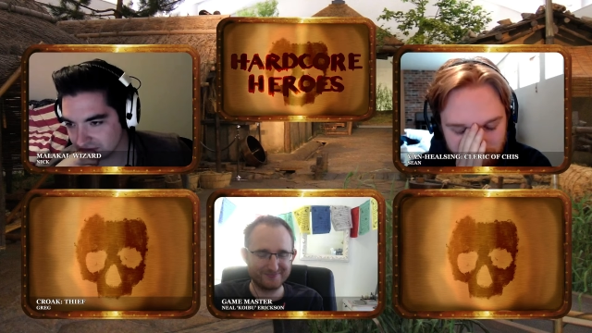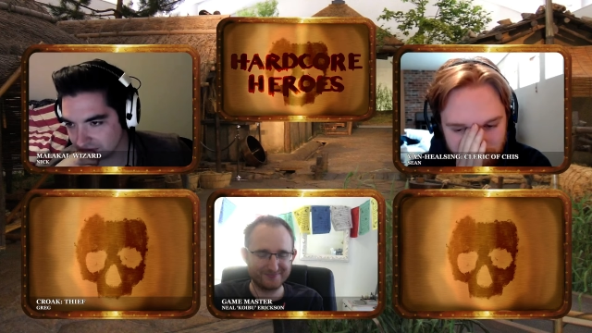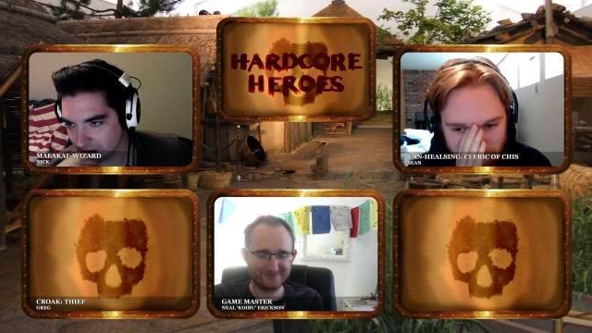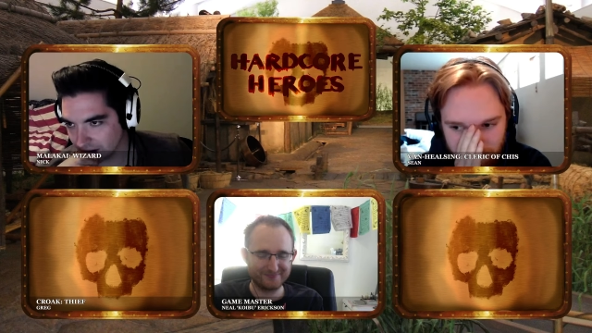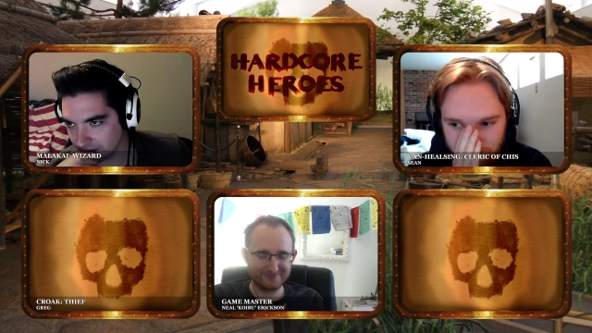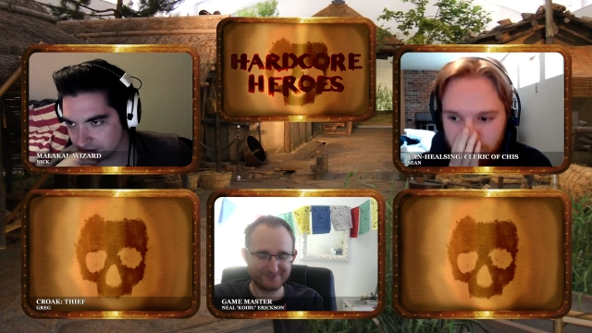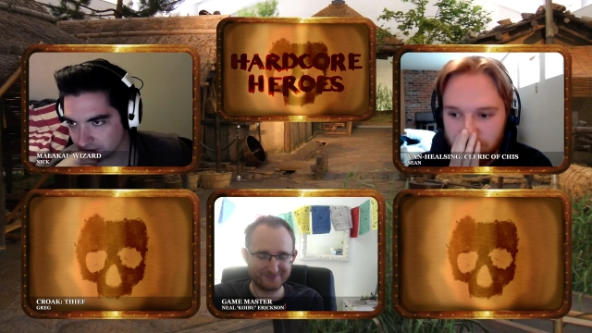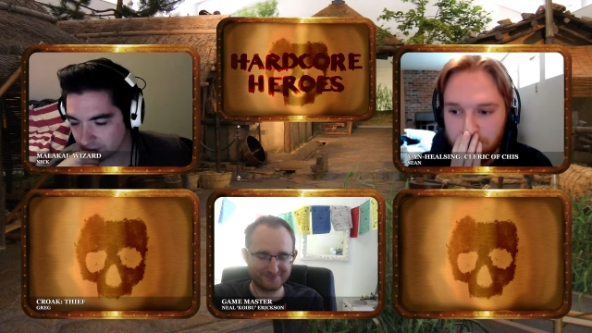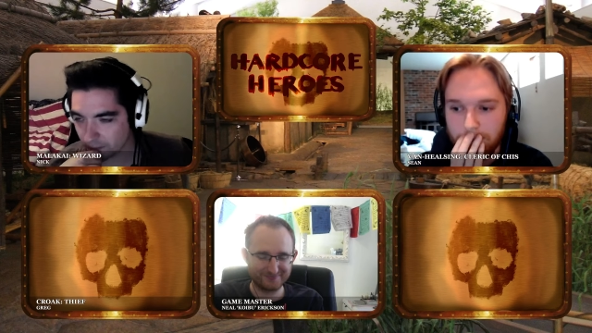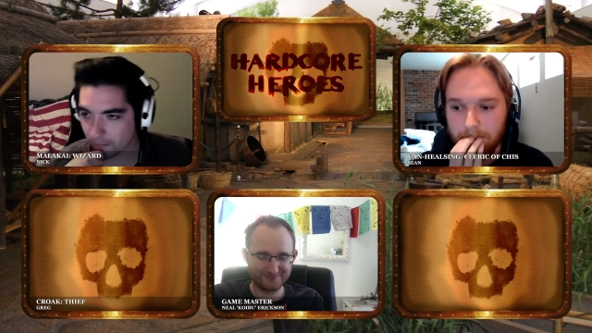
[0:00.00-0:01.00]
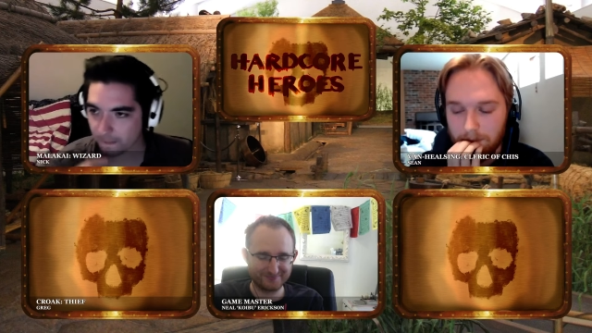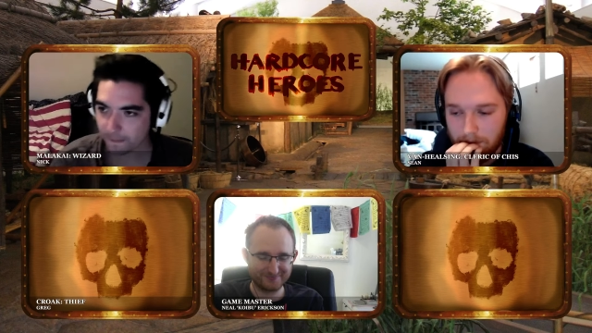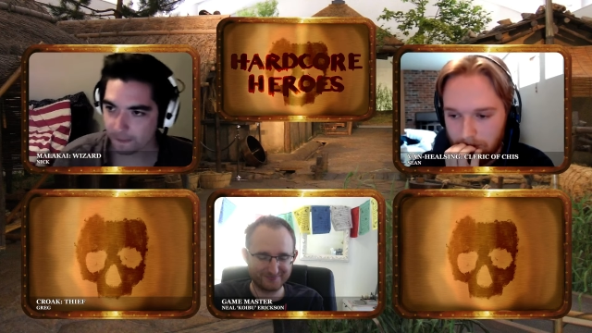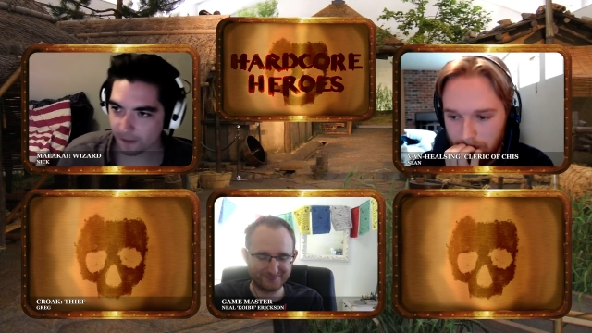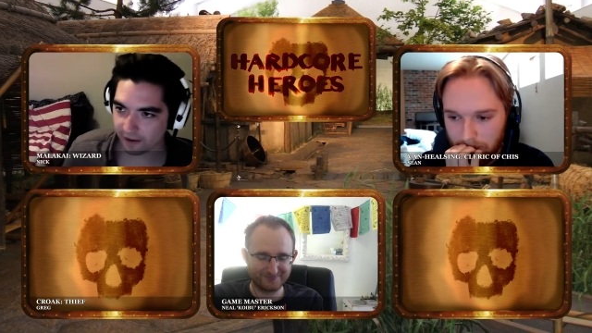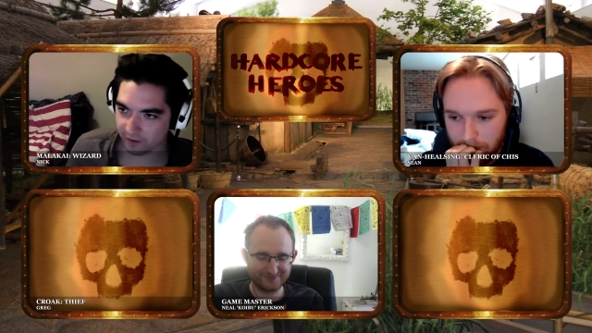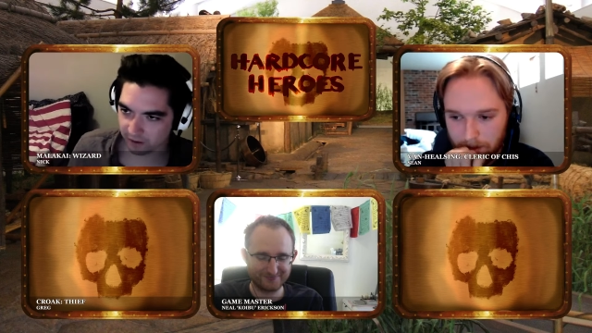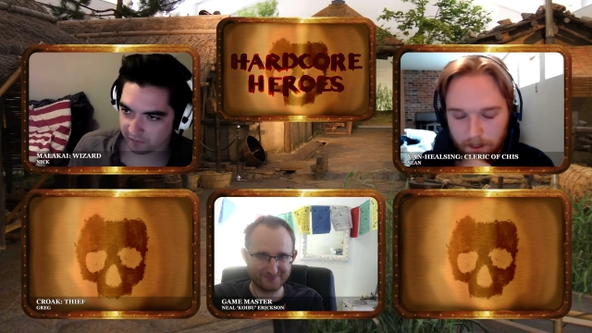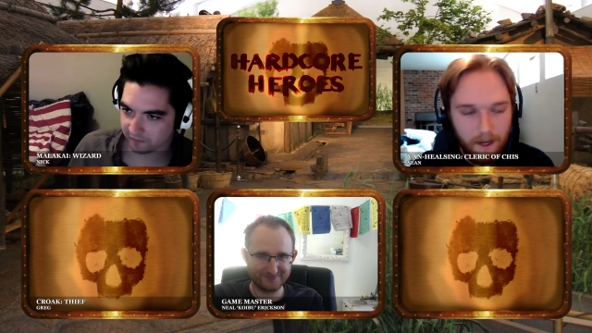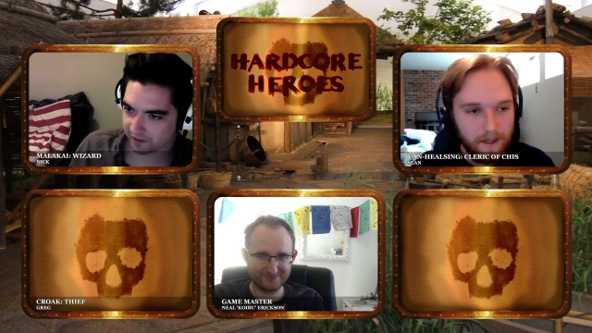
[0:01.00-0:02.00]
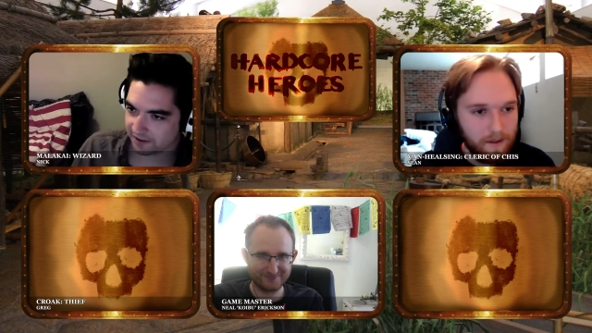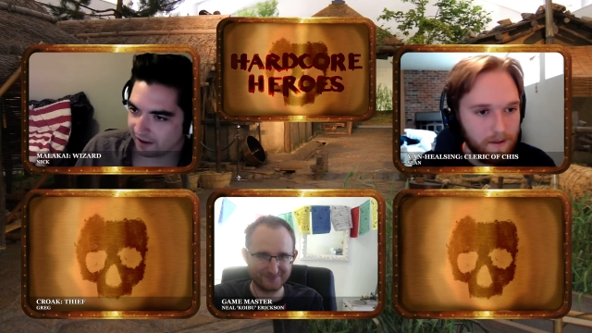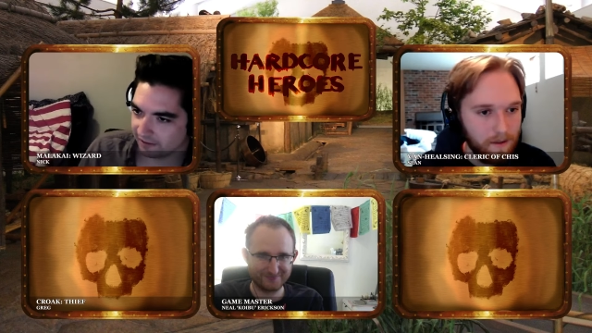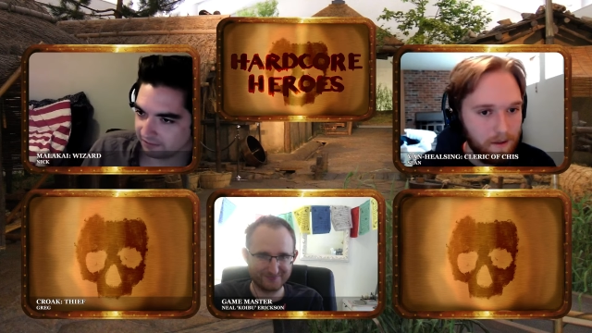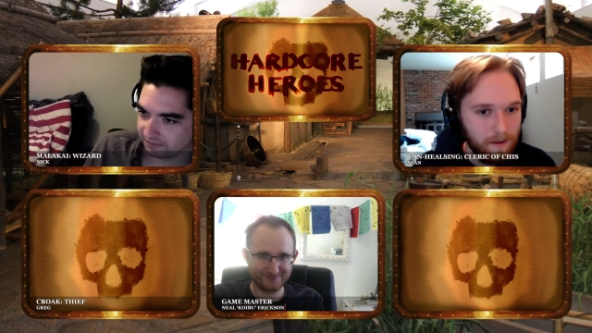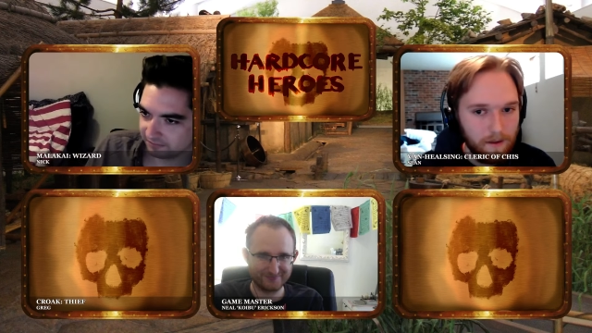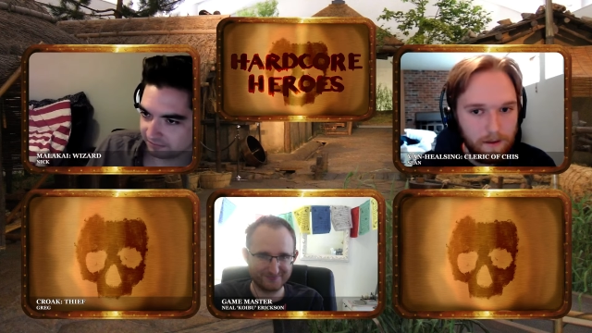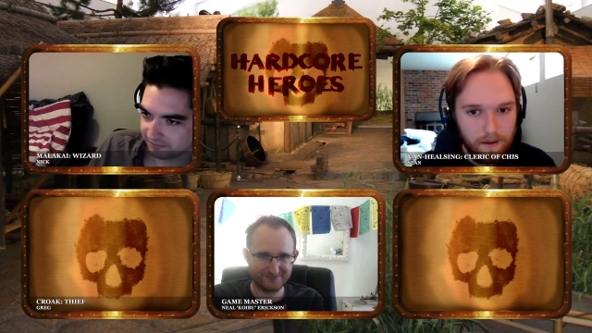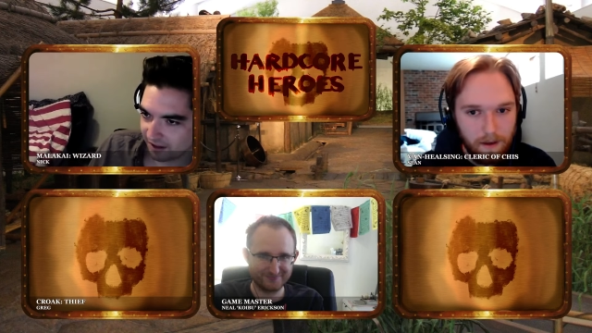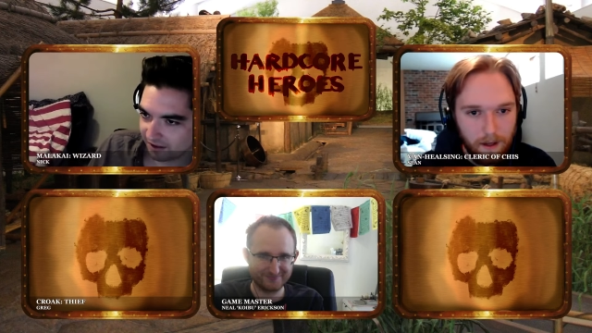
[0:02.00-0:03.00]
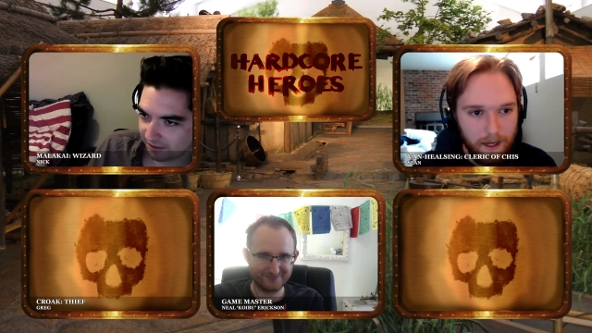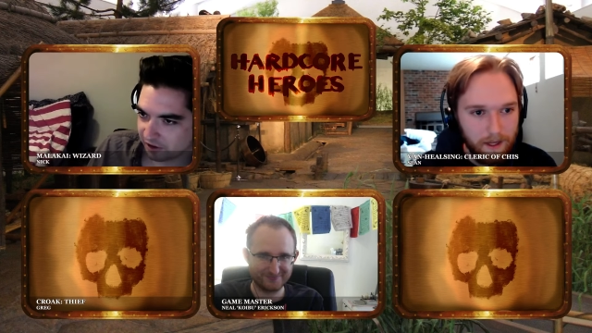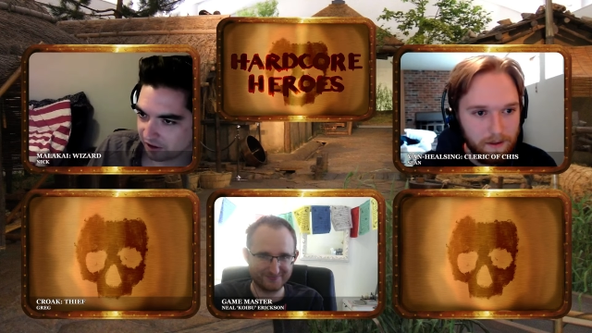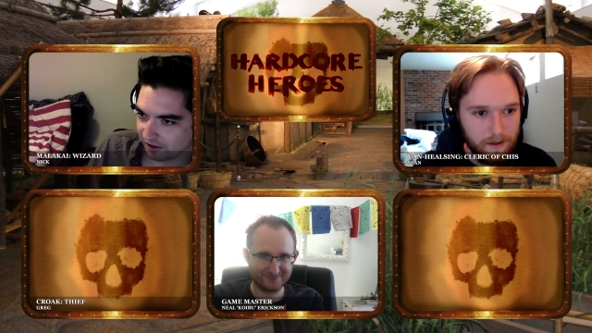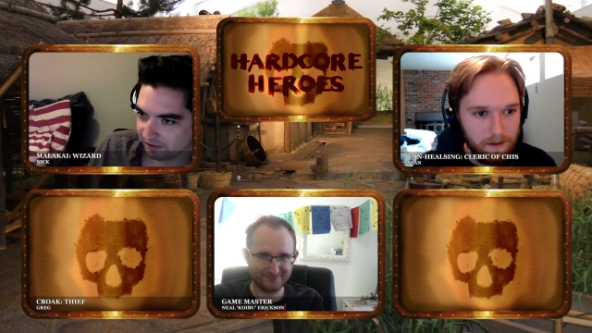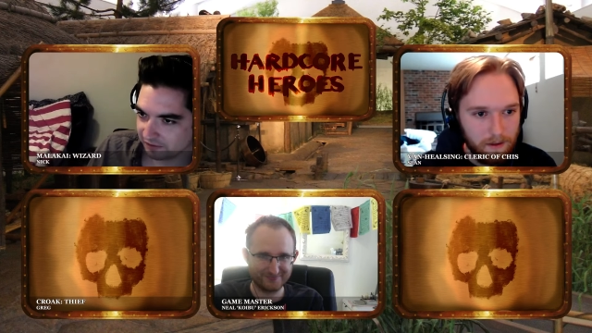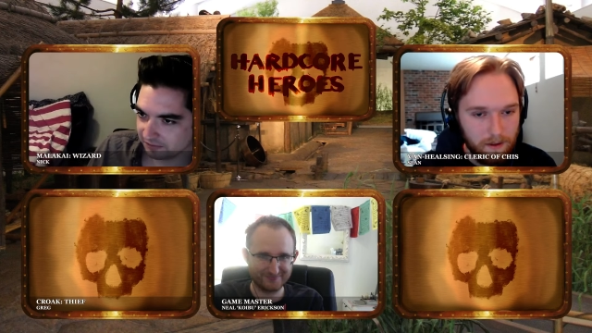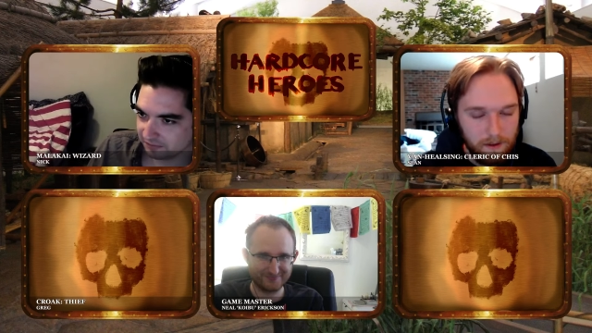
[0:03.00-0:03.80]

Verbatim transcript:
Speaker 1: Well, I have no love for this town. I think we should leave.